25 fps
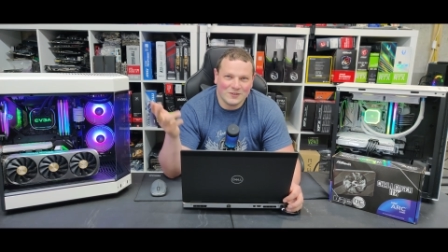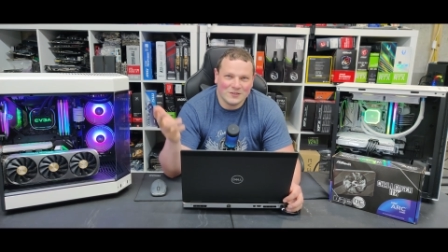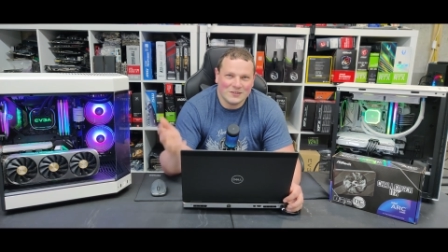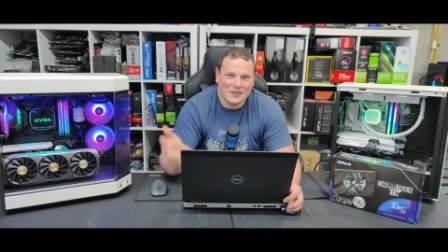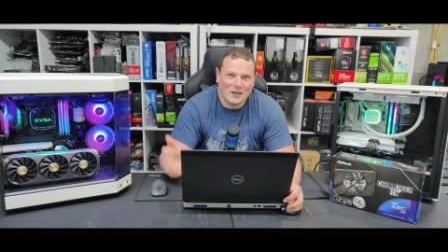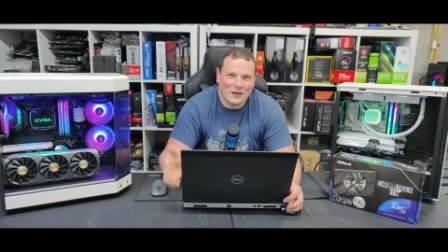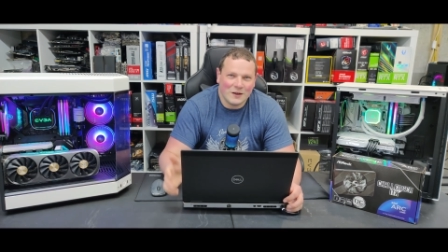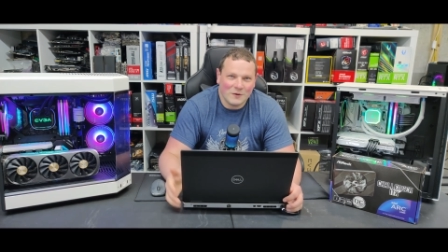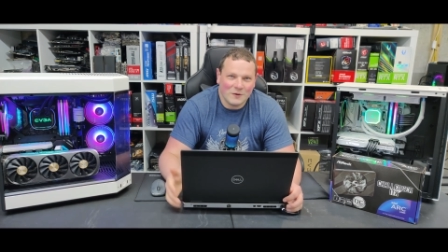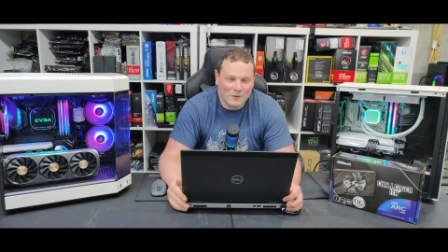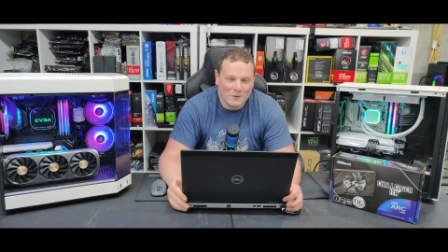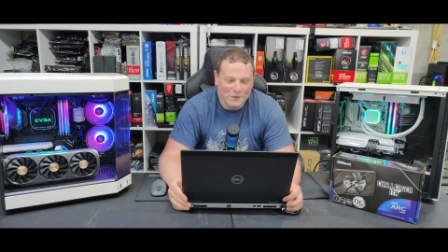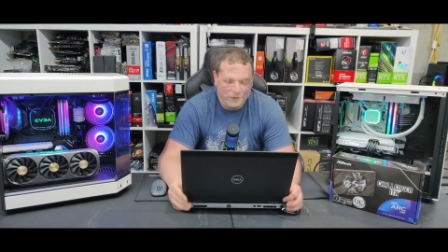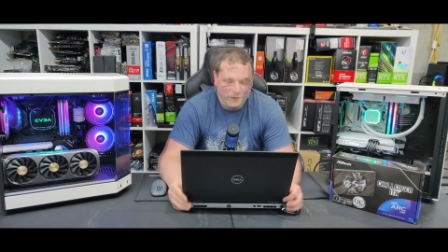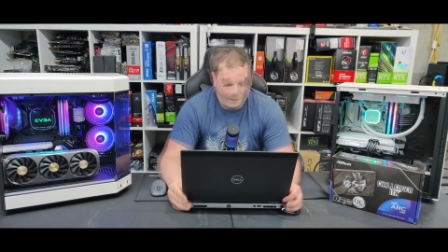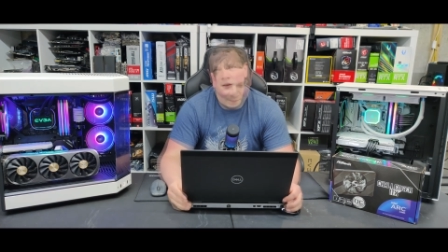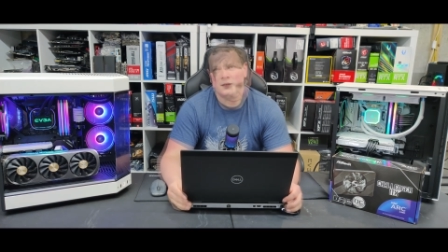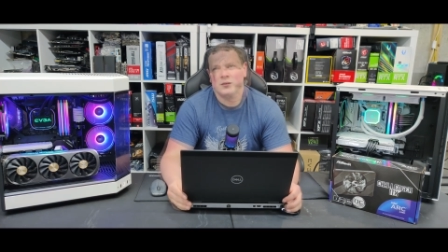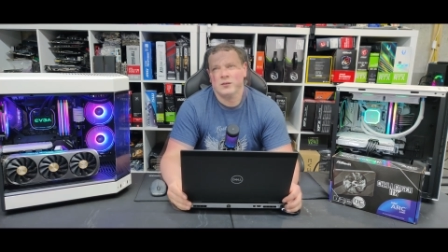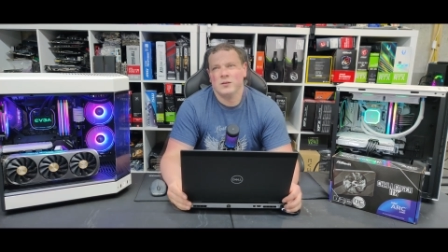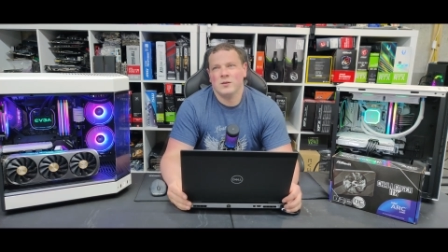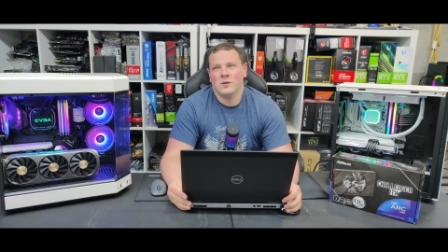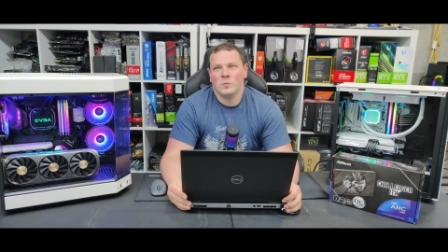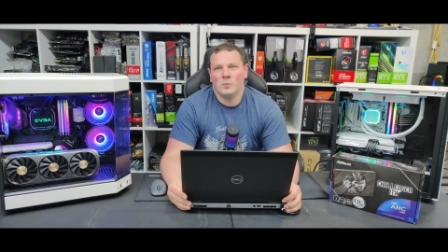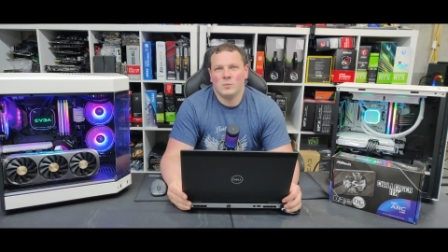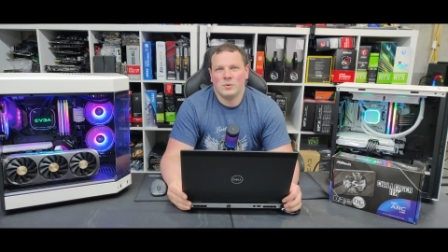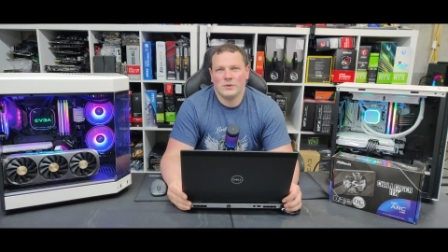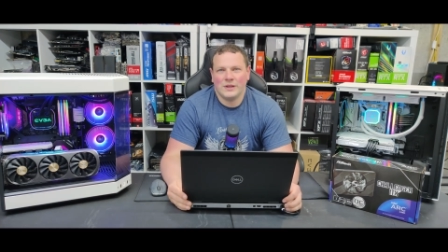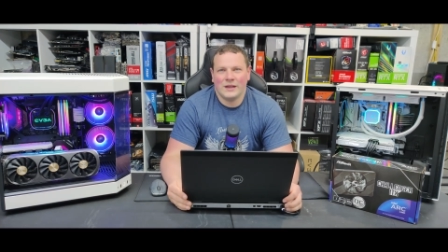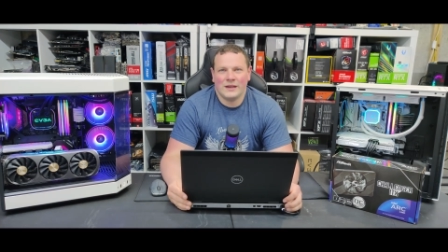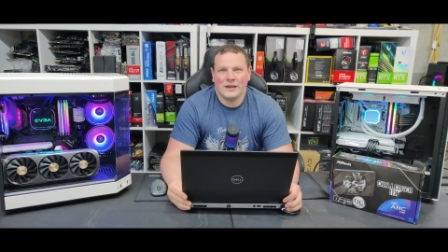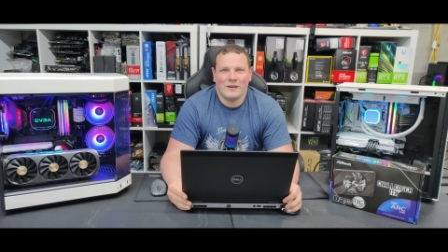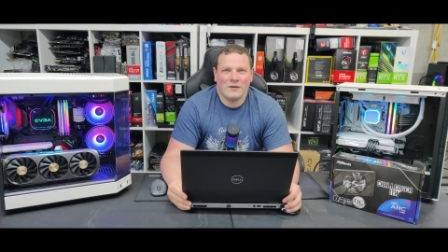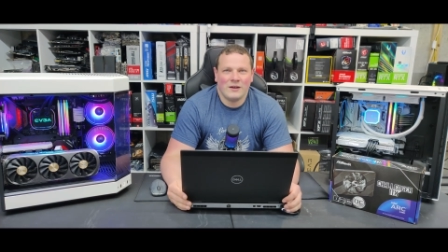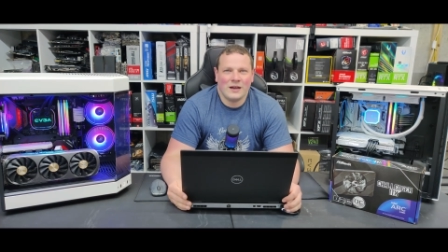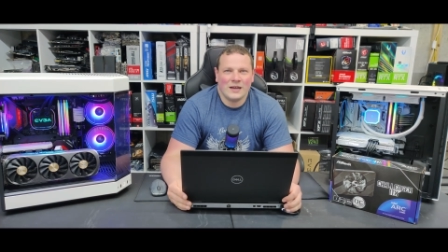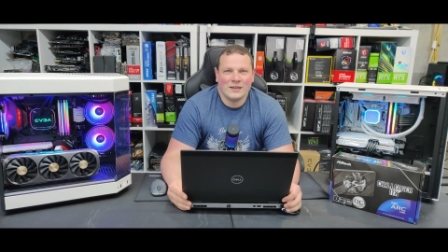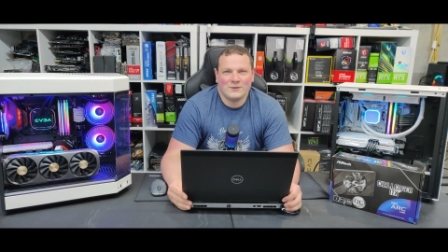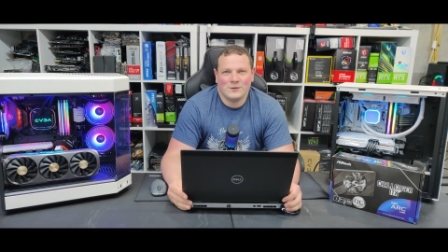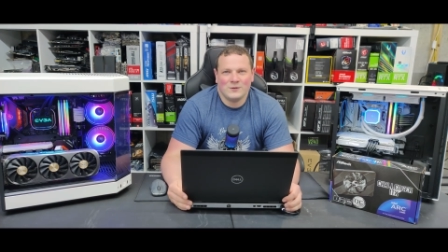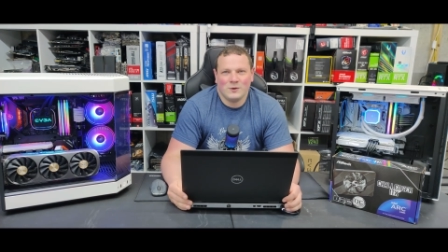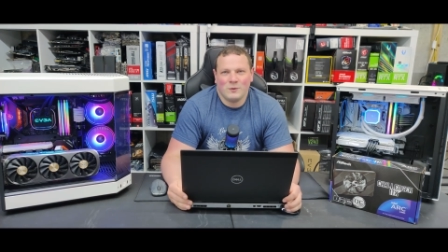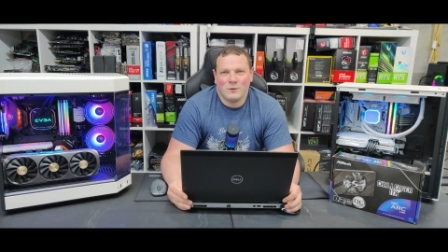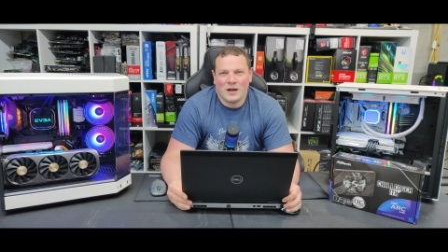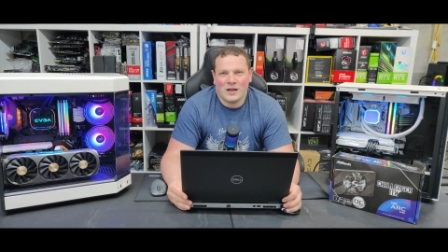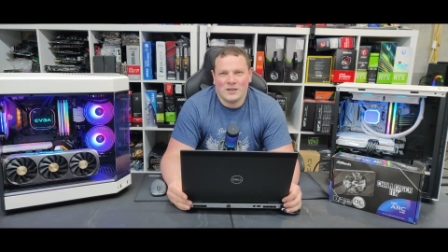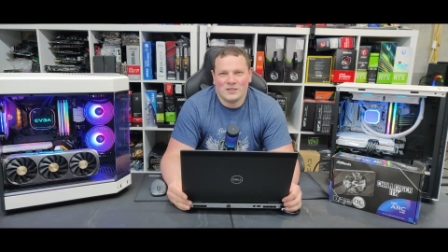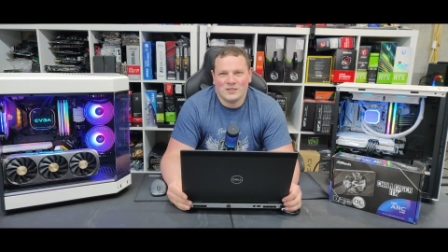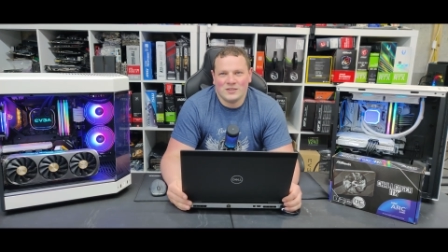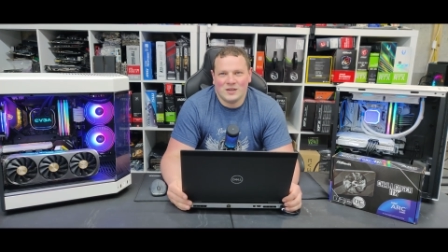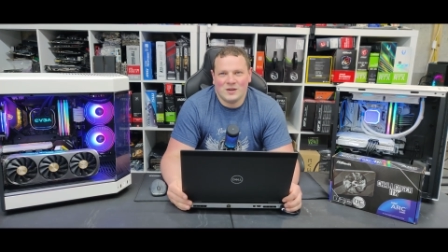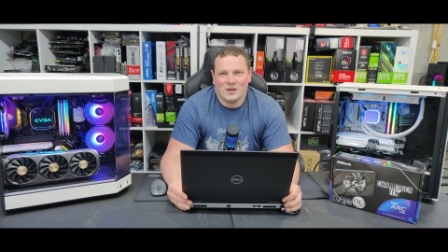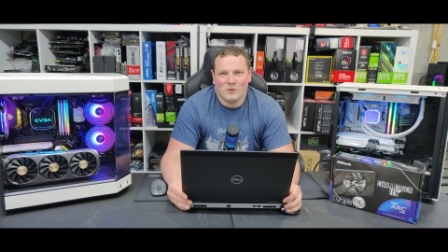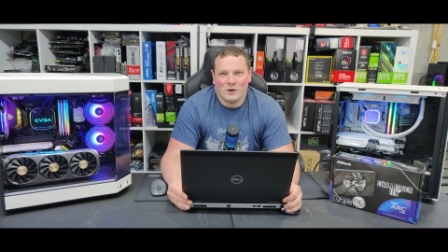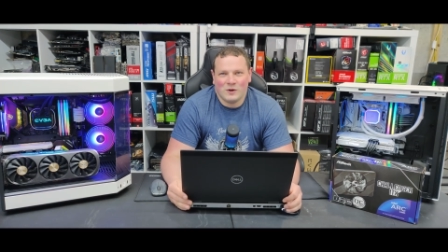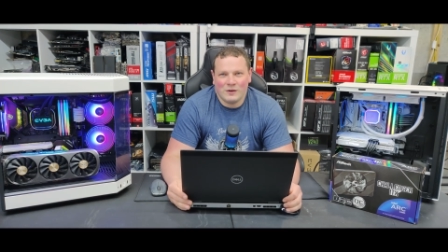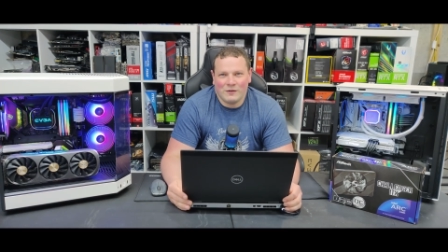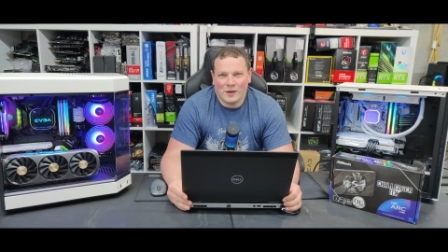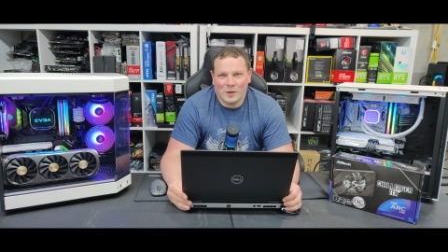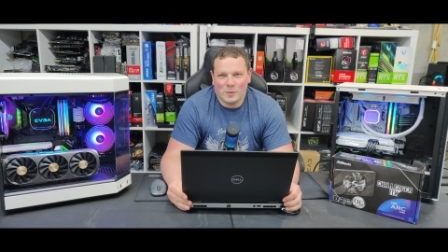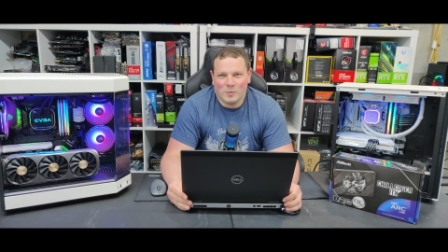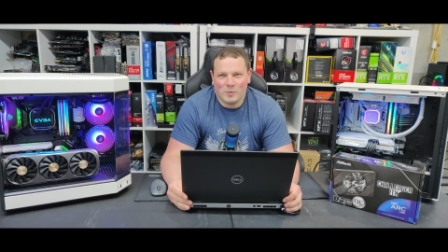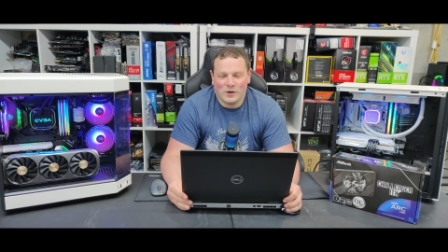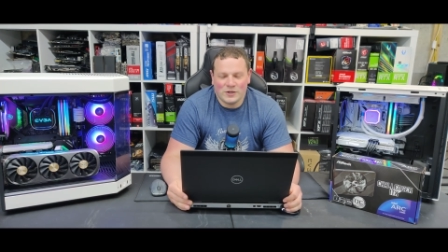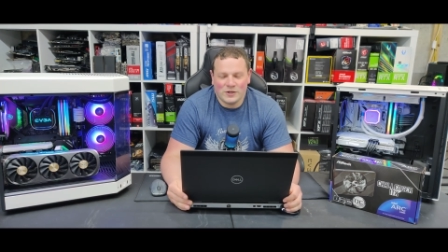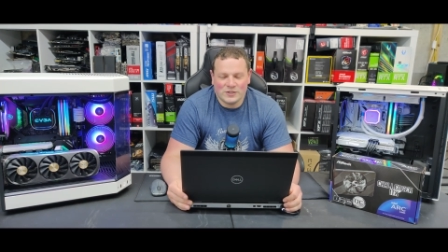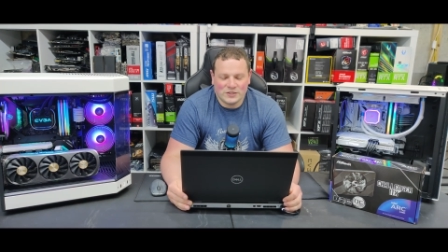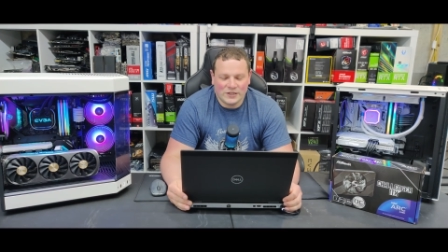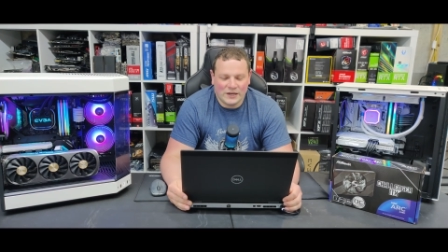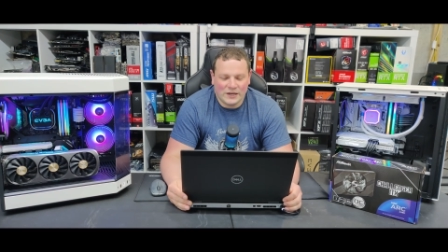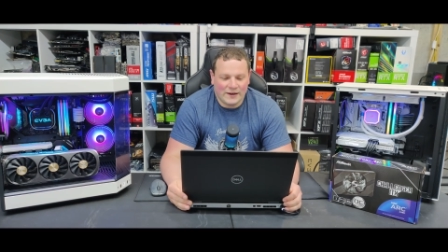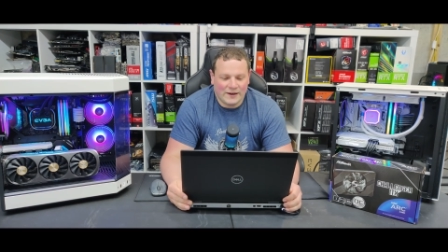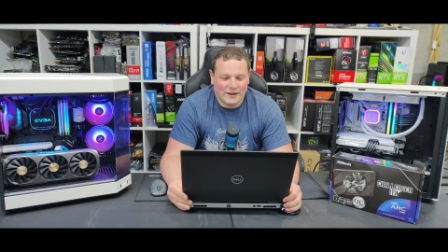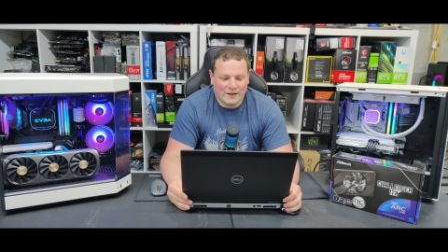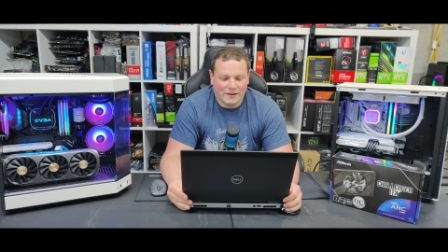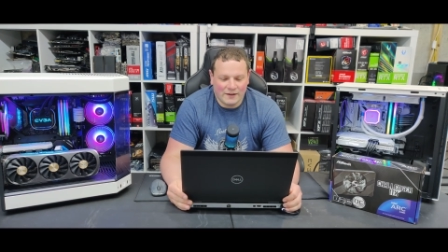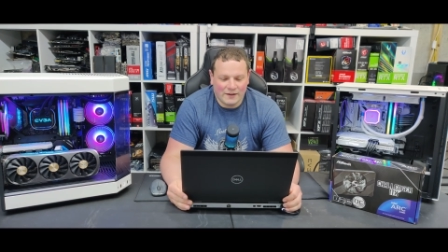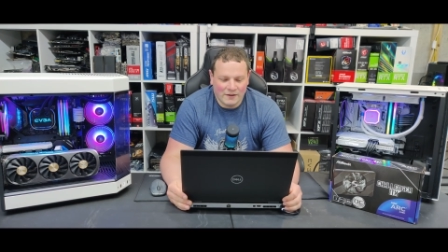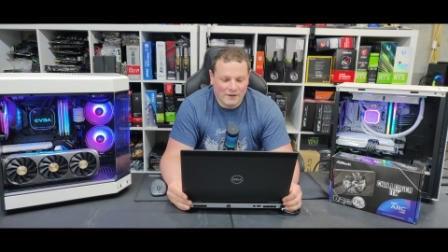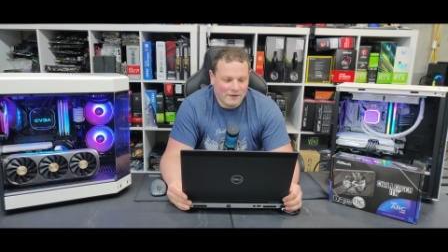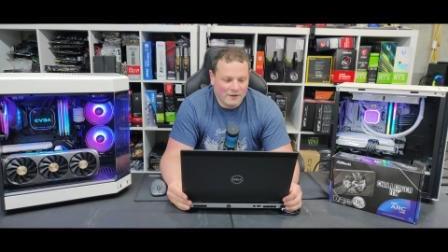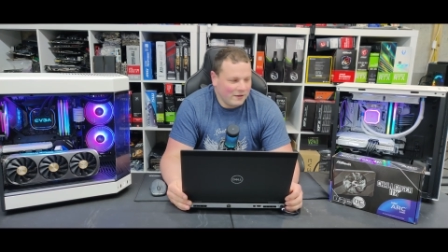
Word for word: So, but thank you guys for watching. I really appreciate it.